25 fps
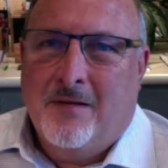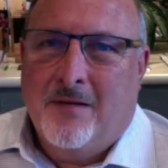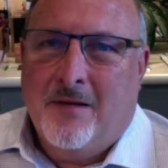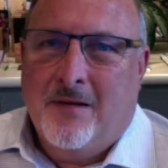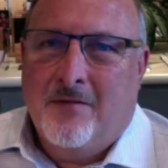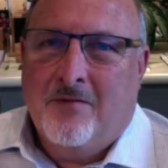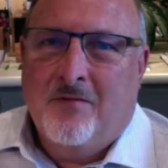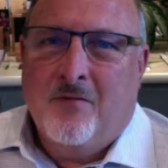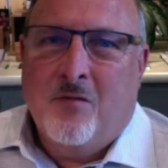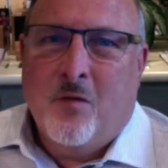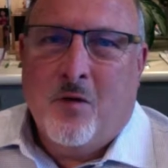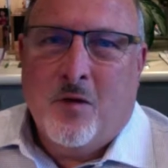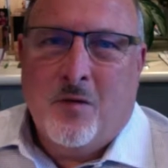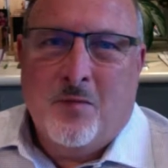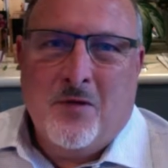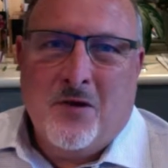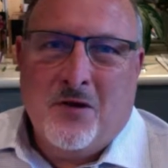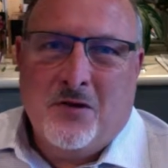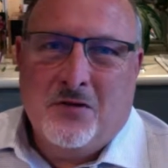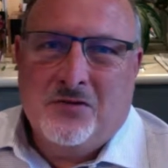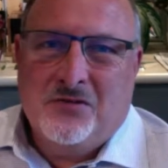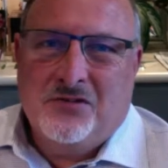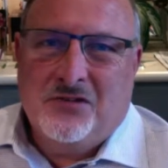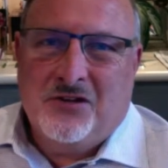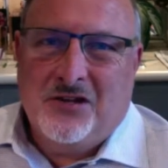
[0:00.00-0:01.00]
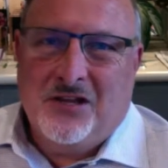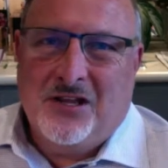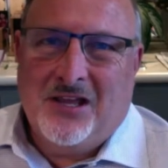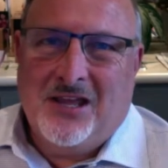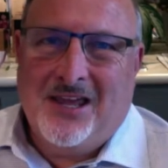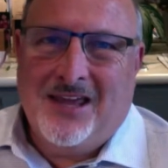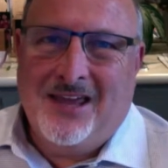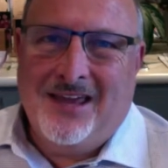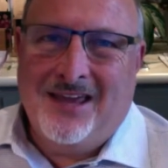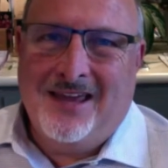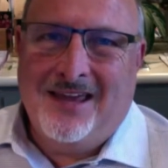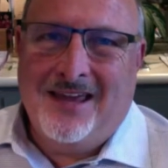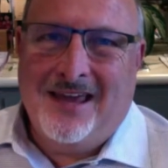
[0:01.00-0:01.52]
foremost and
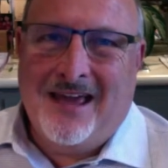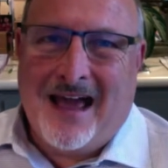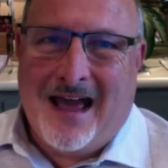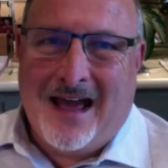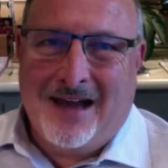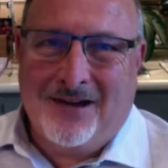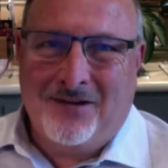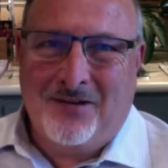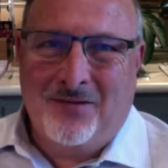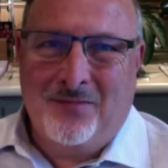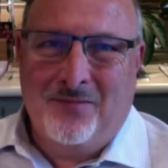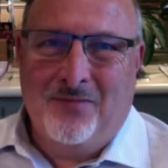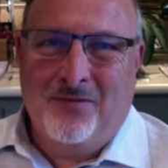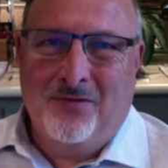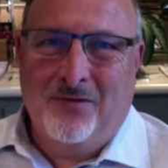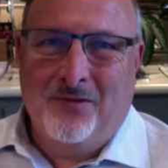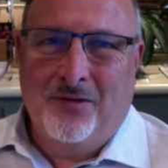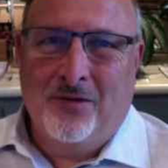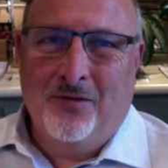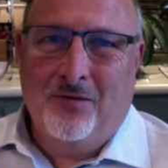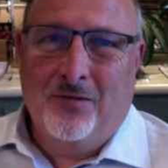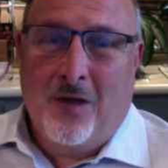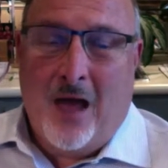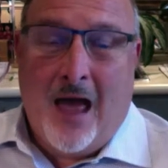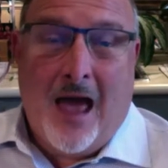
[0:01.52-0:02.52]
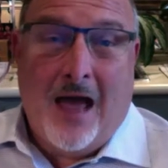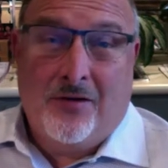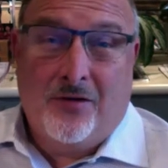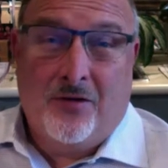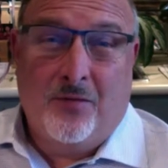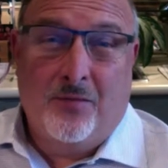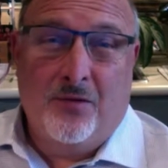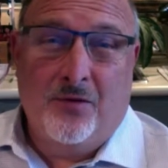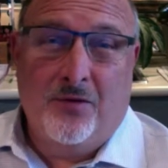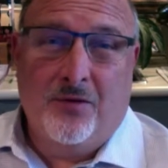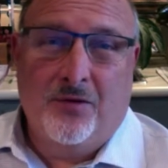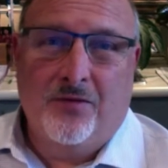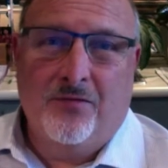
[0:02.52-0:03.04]
key
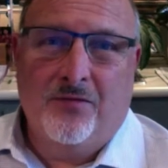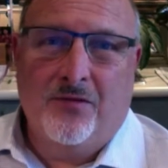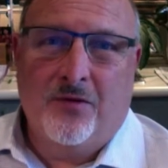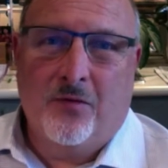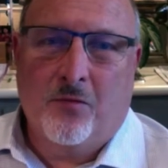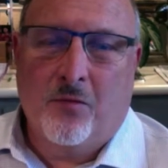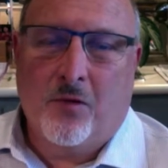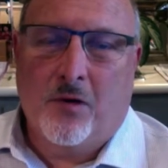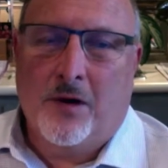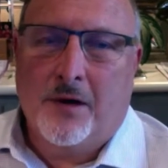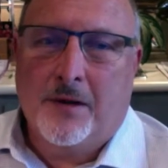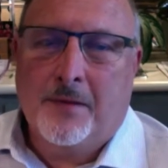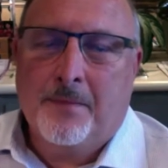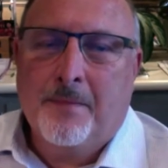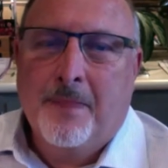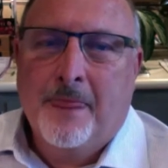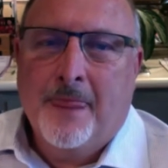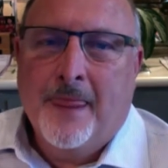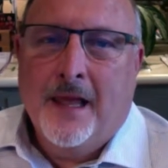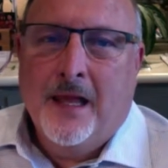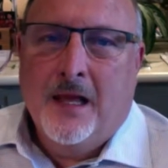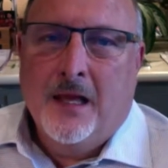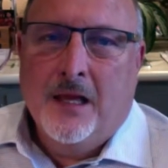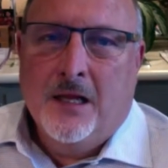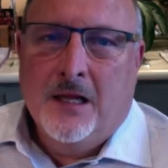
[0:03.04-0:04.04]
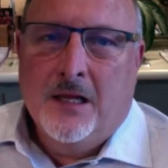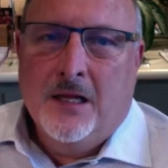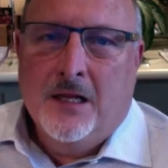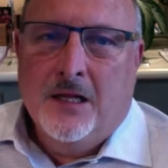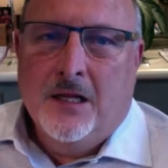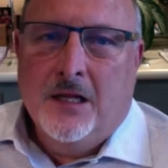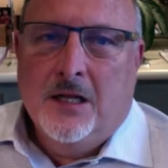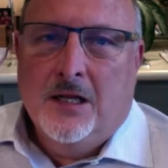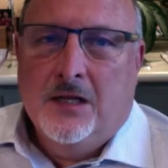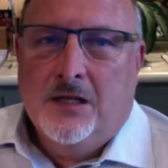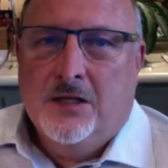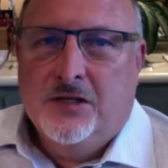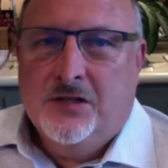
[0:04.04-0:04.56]
attribute of your work.
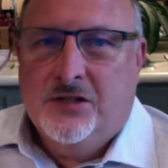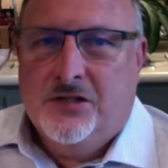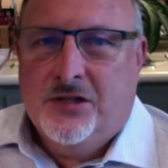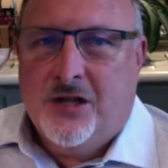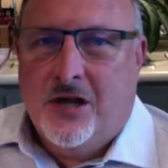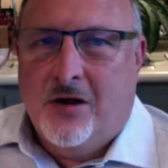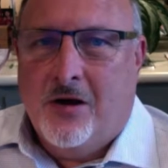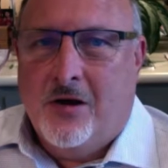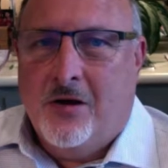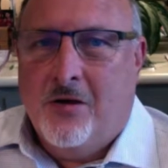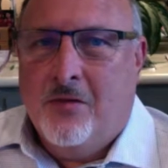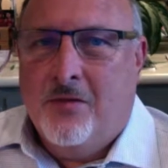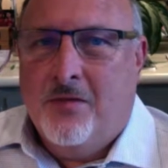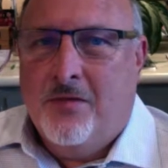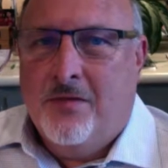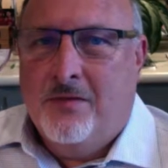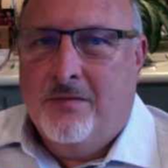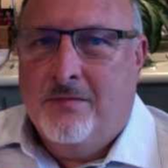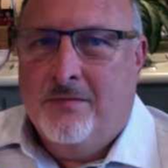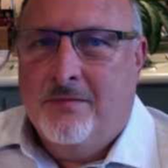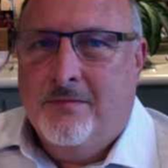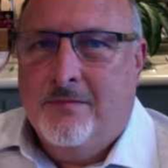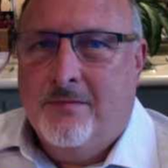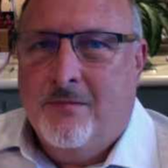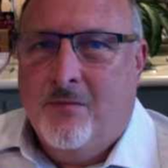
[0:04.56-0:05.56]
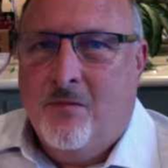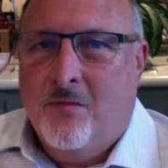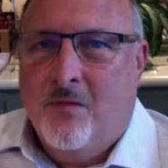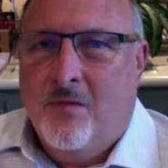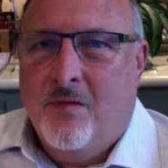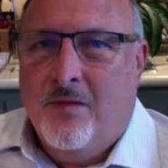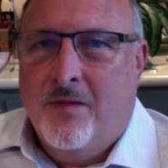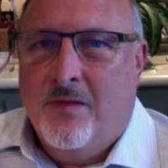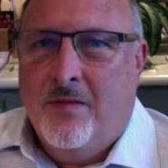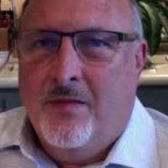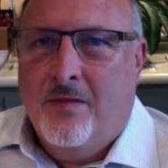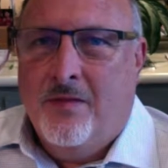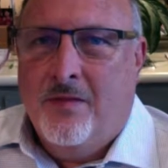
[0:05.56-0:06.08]
So
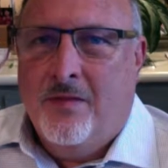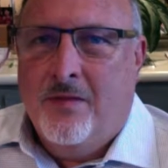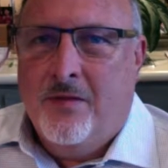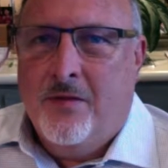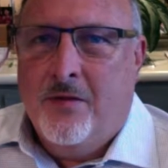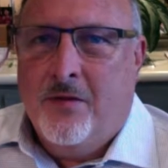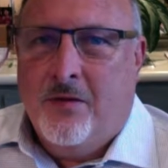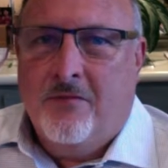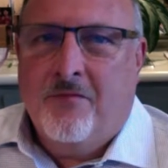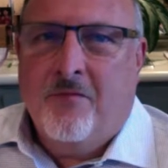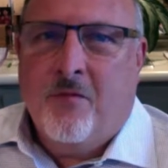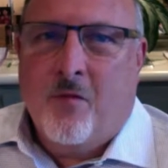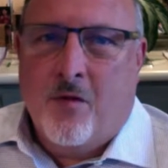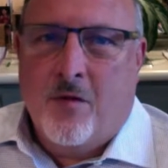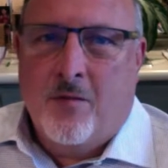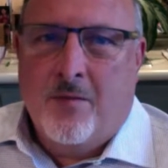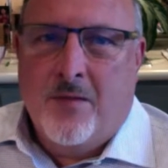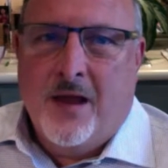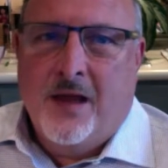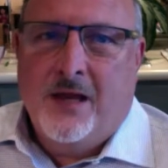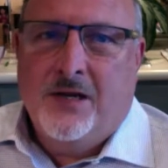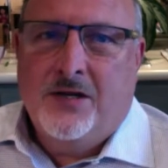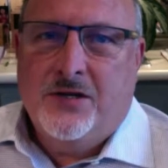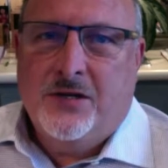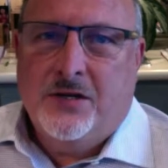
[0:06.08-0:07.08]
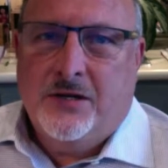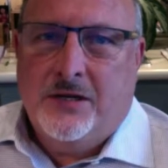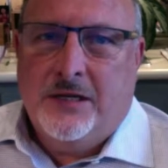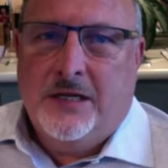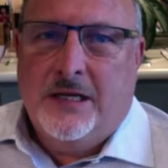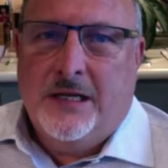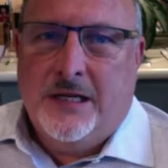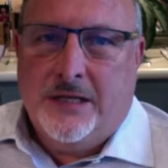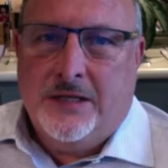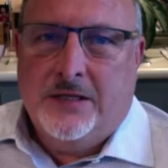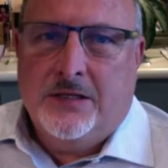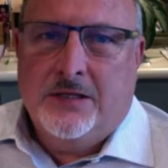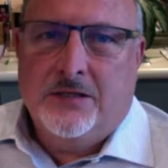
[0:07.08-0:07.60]
your formation
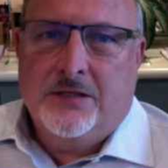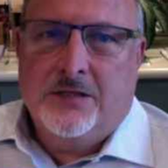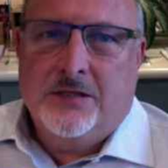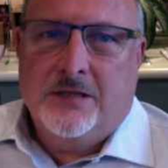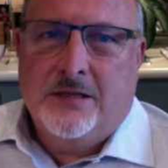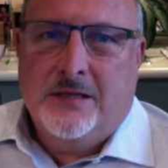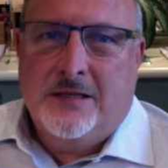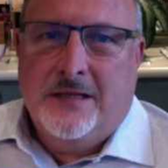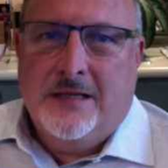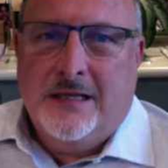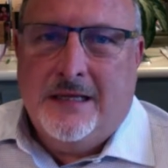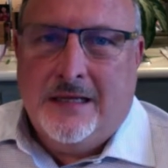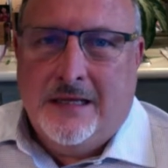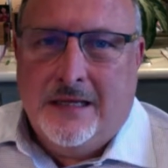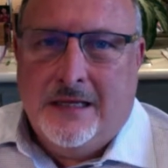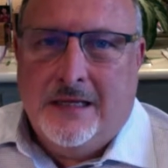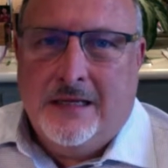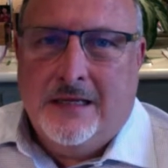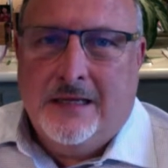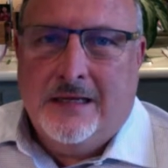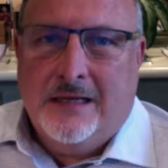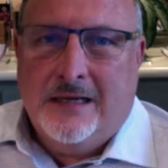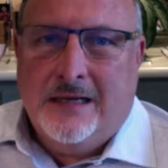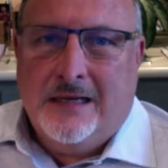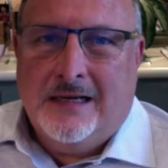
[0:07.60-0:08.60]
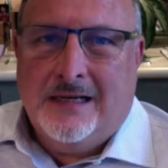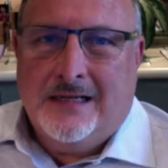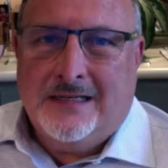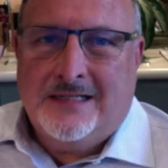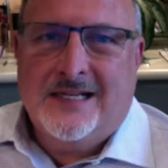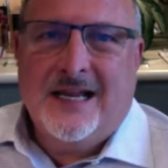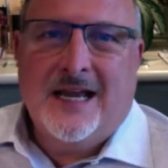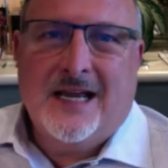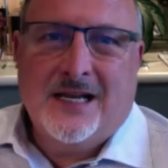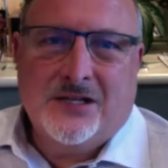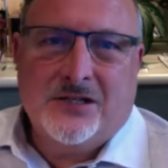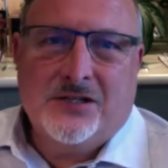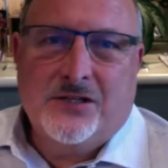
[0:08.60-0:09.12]
is the
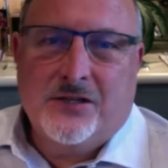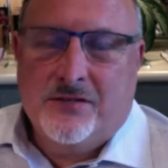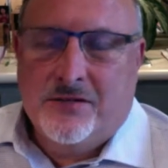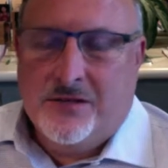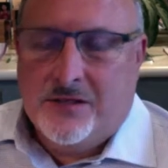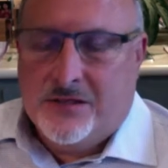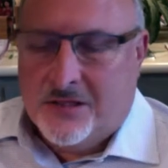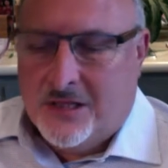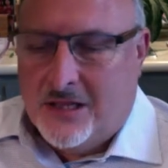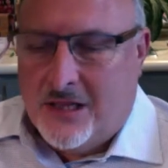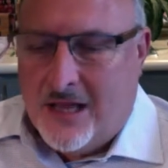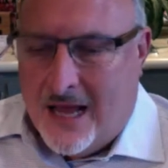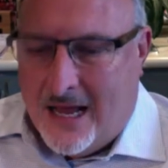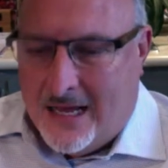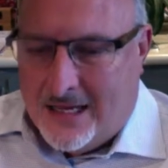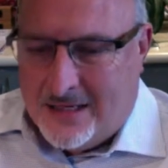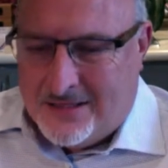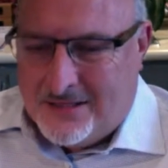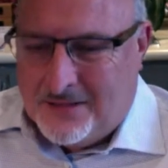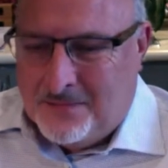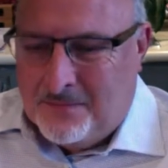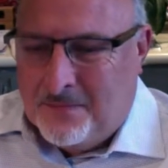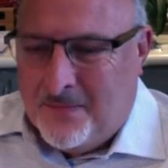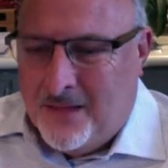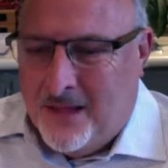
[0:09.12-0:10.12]
text of this class.